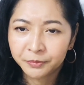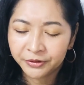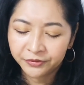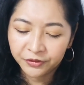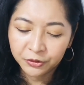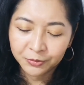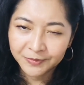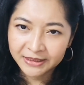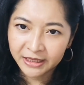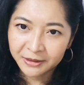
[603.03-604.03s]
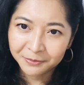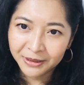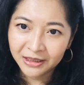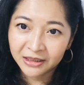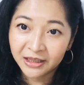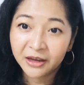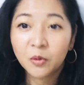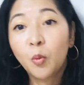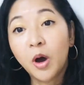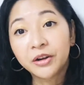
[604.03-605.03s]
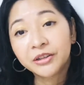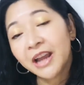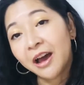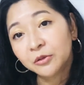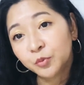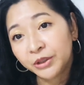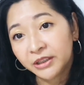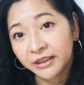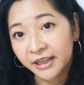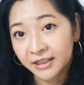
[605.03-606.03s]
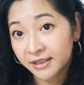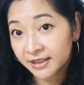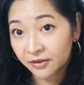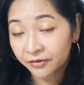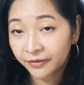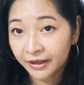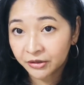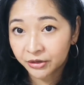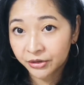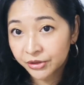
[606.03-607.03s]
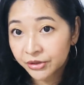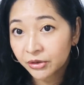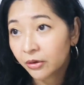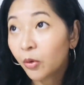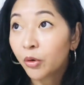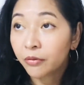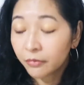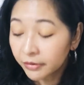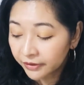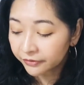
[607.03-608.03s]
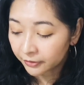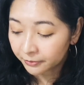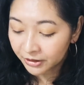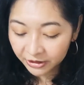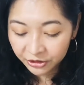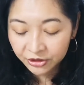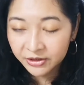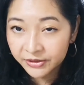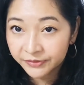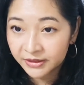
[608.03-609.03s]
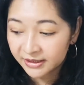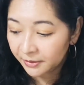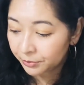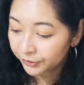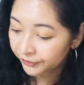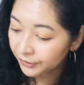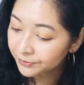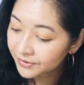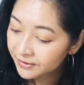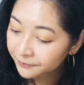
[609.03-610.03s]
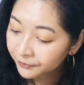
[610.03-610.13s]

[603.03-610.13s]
perfumes kind of being like watered down with the latest flankers or reformulations of the same perfumes.